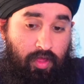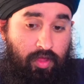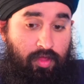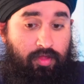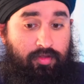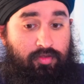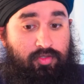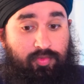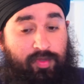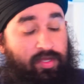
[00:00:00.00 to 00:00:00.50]

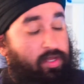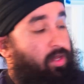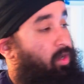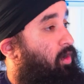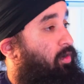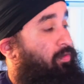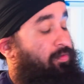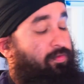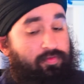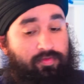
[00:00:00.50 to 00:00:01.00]
And
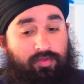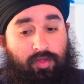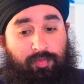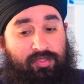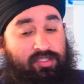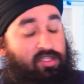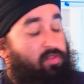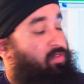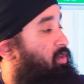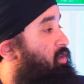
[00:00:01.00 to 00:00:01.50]
speaking of the
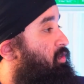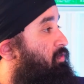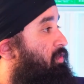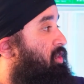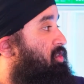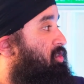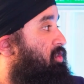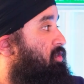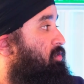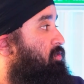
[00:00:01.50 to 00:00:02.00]
Pacific
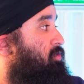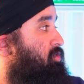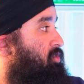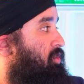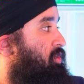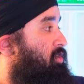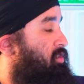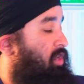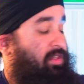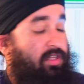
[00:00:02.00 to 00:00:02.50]
Division
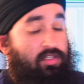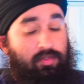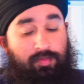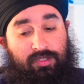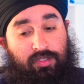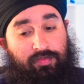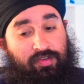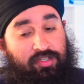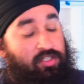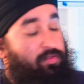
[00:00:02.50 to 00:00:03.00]
losers, I think the
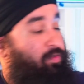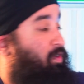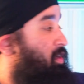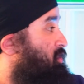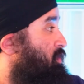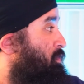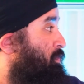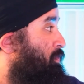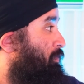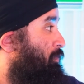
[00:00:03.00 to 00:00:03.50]
Pacific
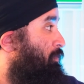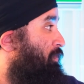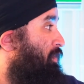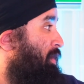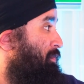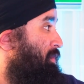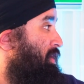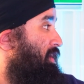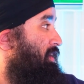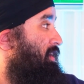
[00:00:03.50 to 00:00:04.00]
Division
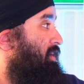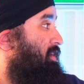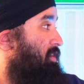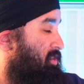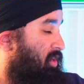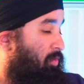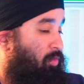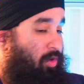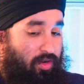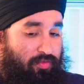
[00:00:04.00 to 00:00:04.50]
might be
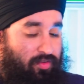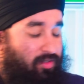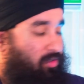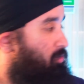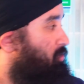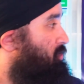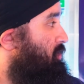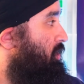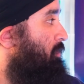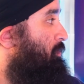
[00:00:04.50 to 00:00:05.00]
somewhat of a
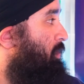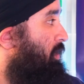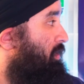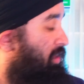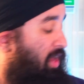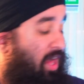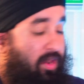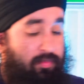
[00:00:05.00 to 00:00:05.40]
loser, but the